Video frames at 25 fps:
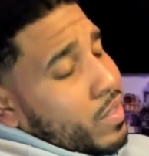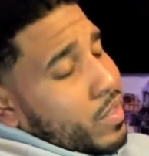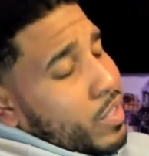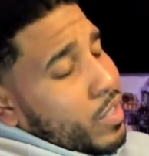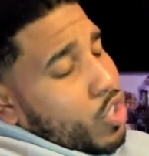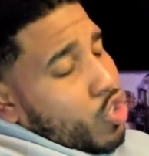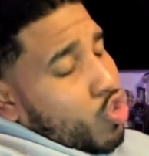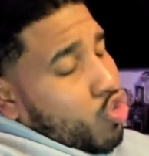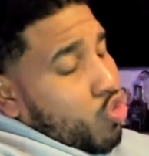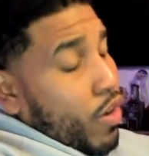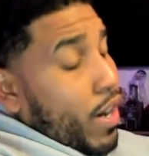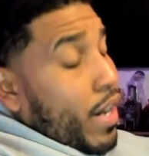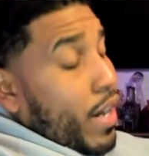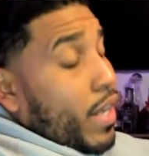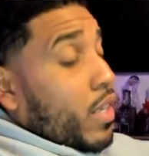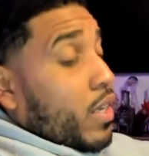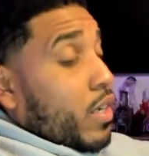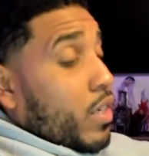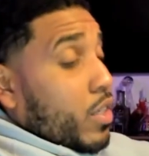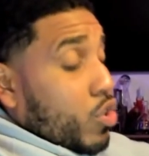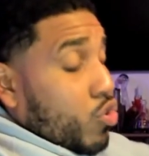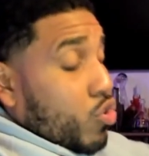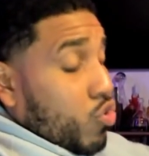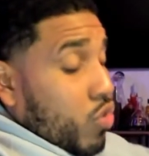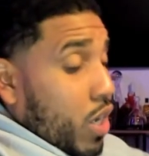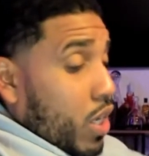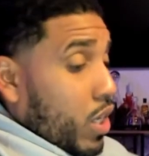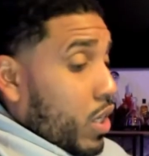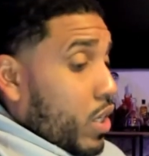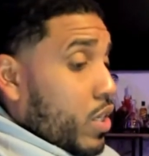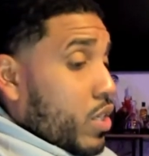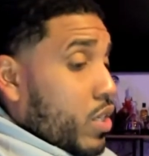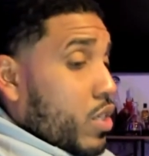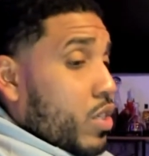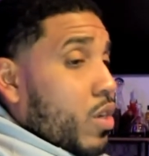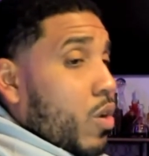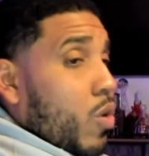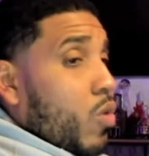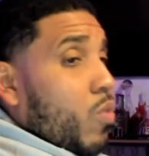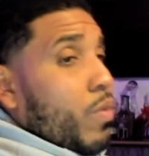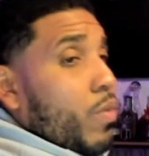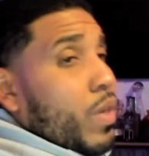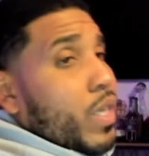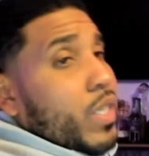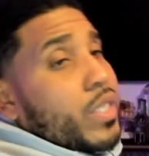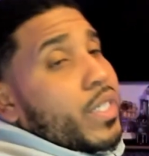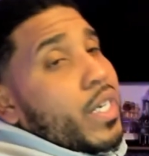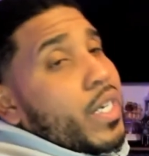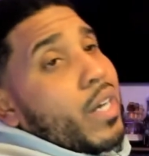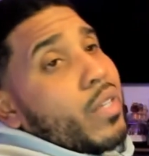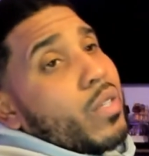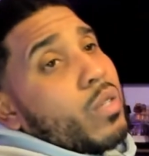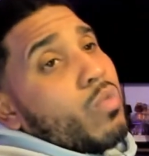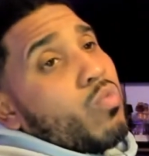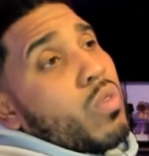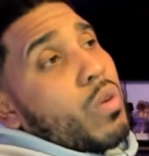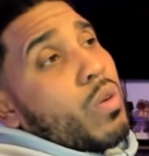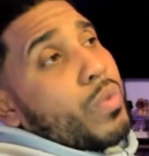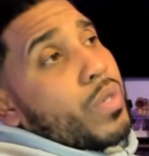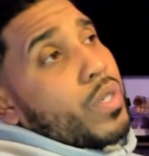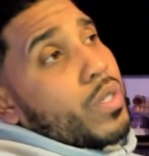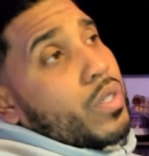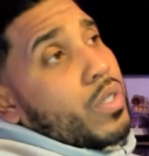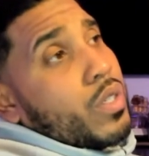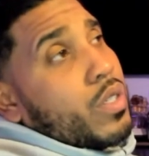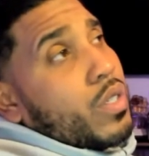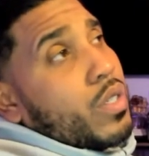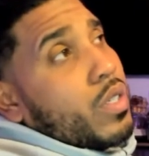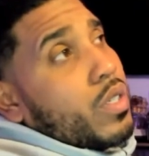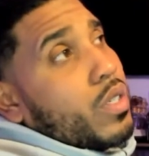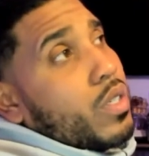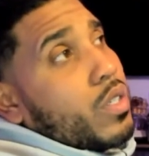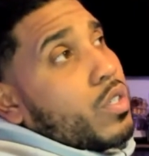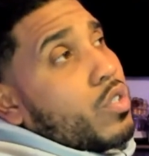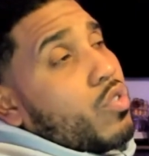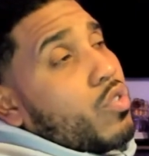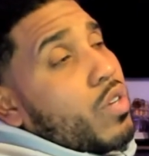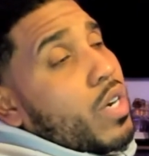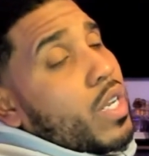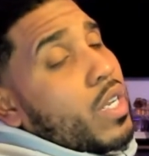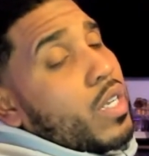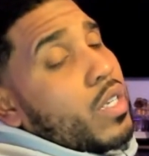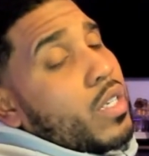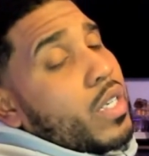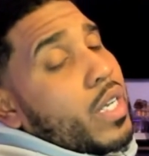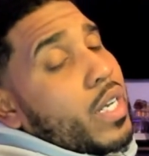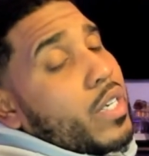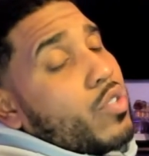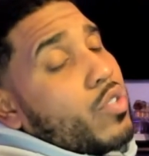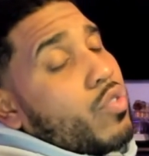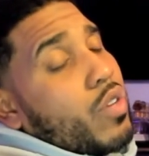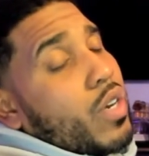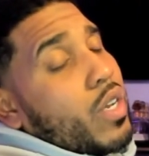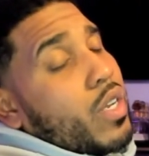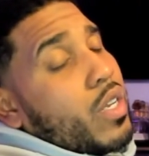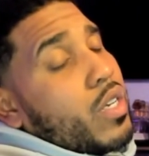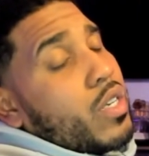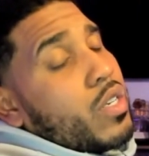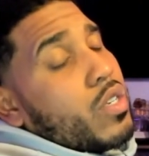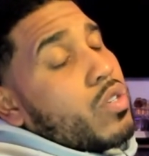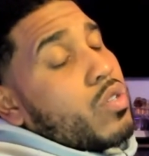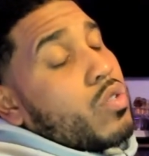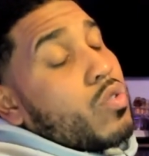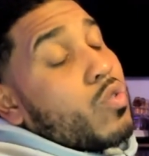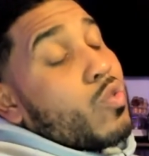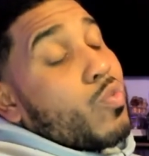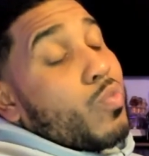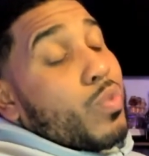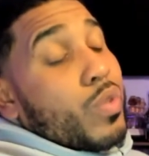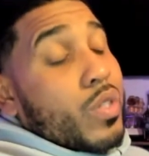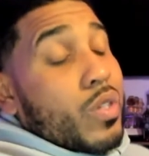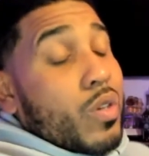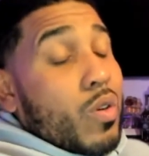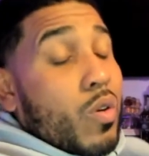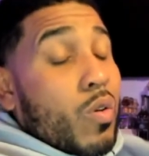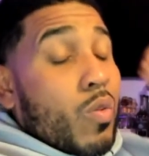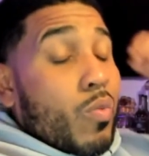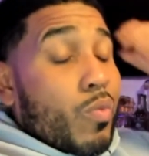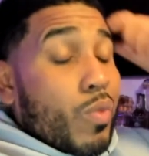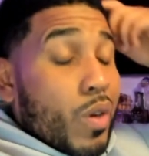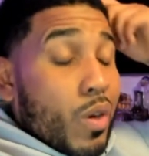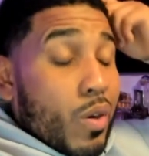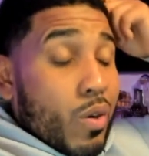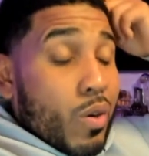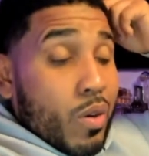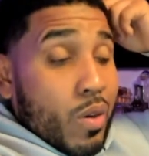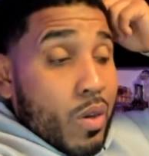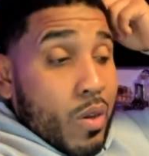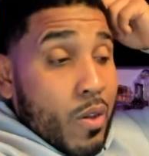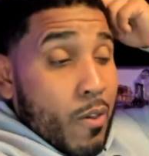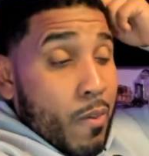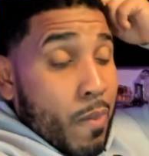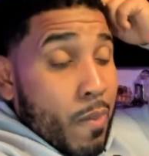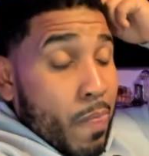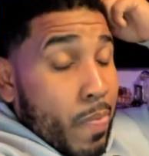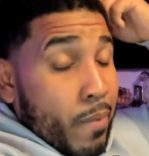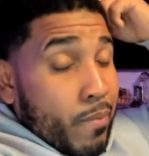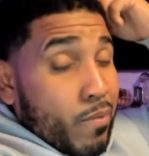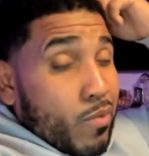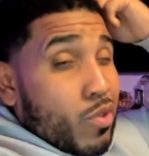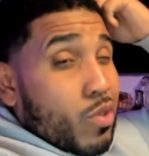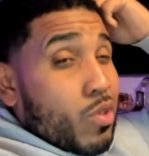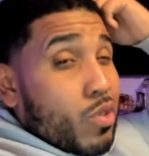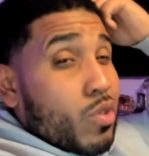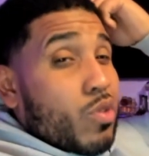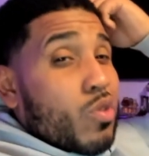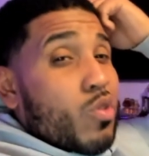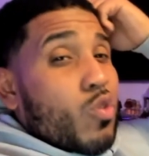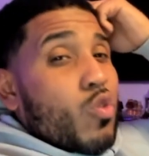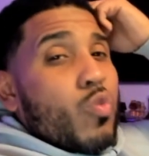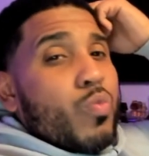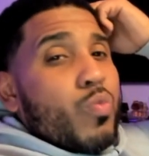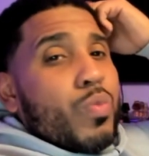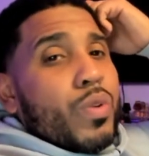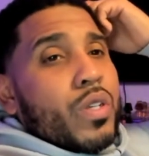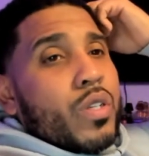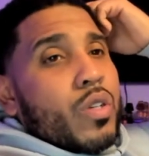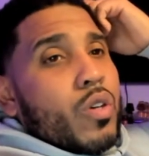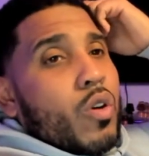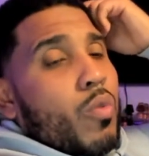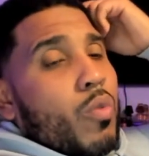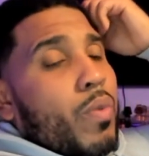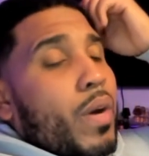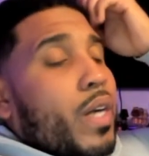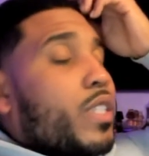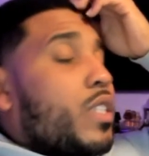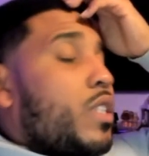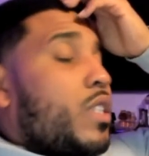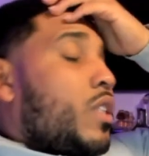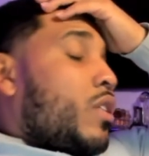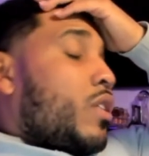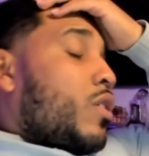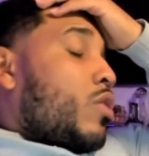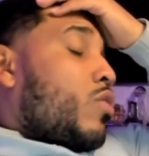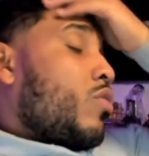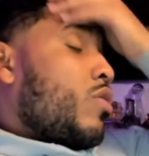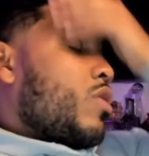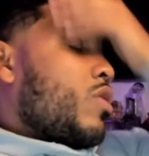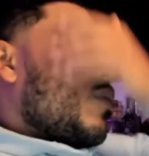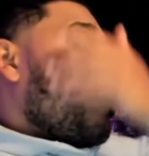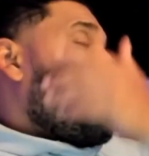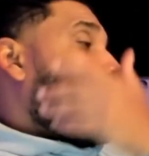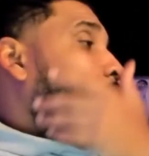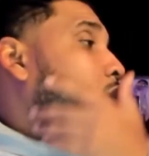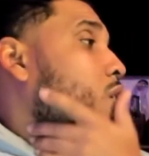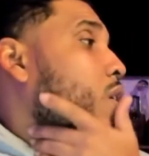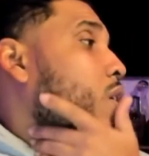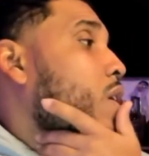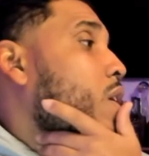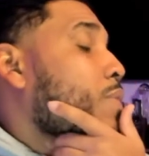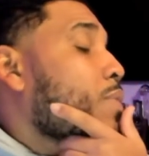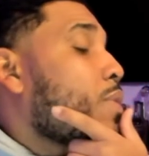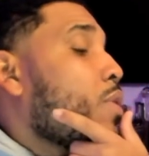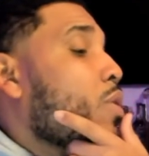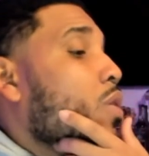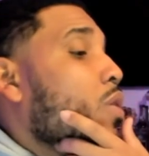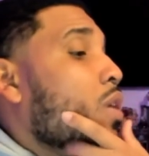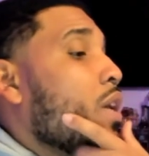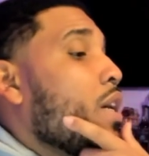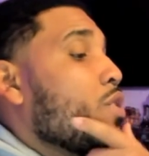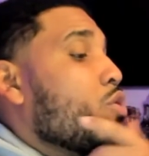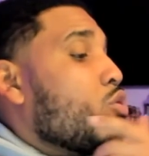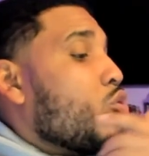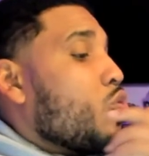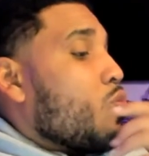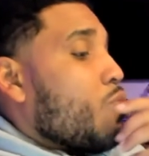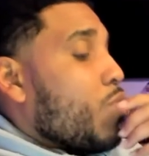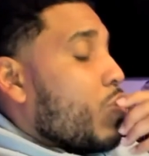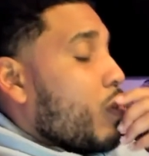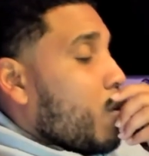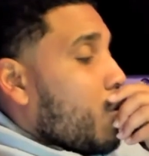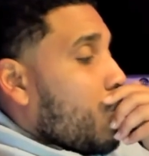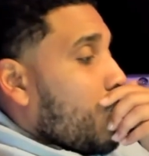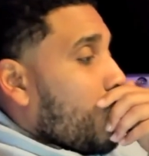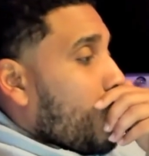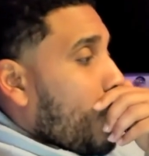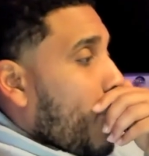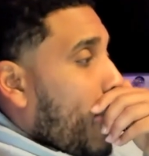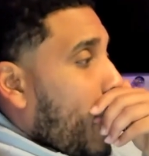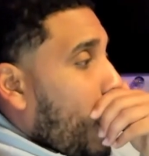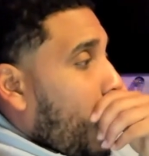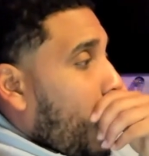trailer. The trailer is dope, man. Shout out to Remy. The trailer, that trailer is super dope, yo. Super dope. How she did the Christmas theme and all that. Super dope.